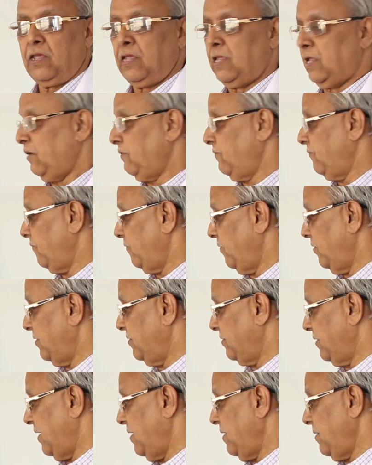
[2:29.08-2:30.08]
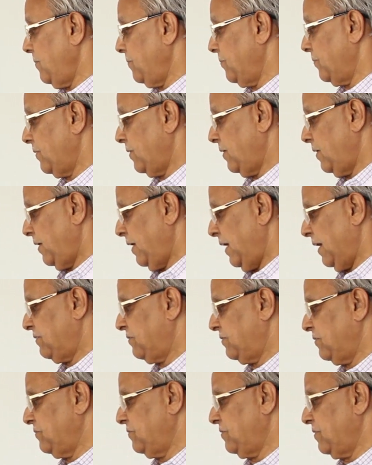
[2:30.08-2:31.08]
If it is a
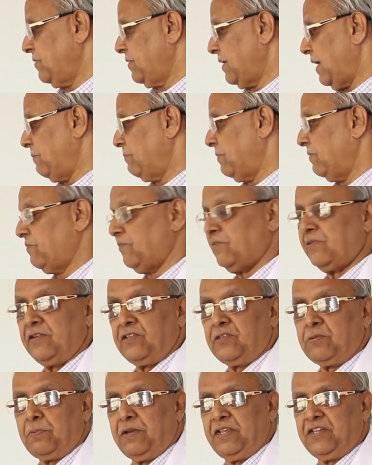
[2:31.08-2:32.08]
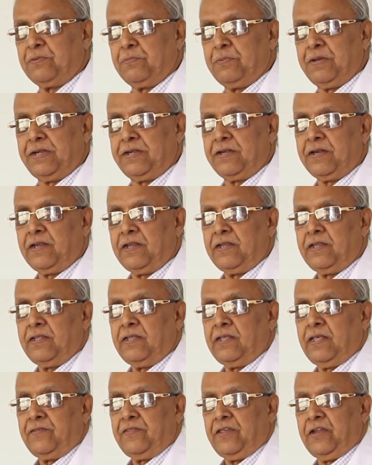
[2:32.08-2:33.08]
extension type of displacement,
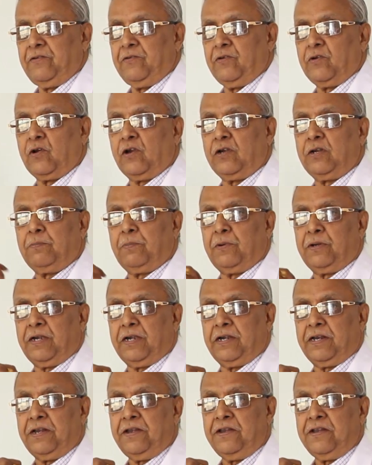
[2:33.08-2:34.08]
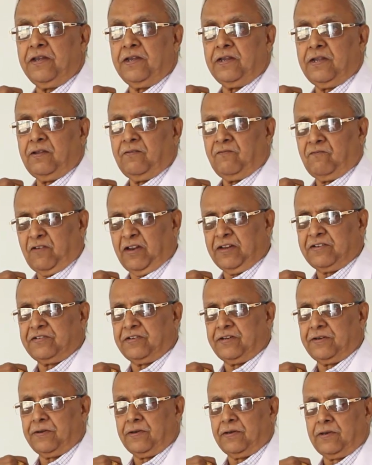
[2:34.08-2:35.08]
then you have got to put it in
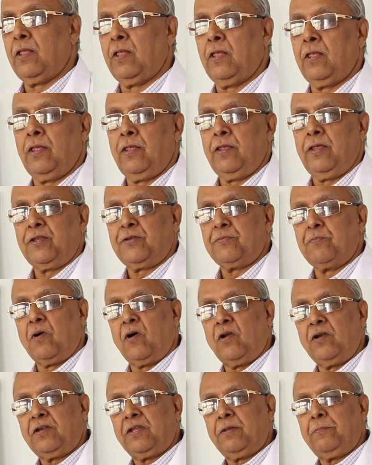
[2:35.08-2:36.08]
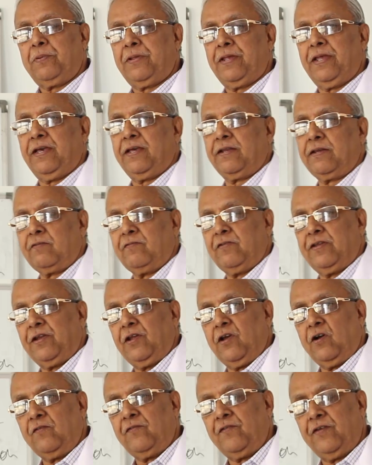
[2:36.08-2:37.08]
flexion. A small tip here, very
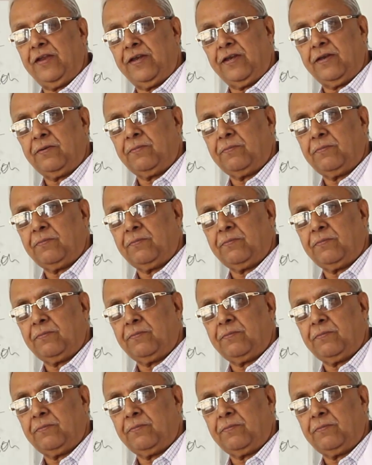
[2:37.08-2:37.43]
often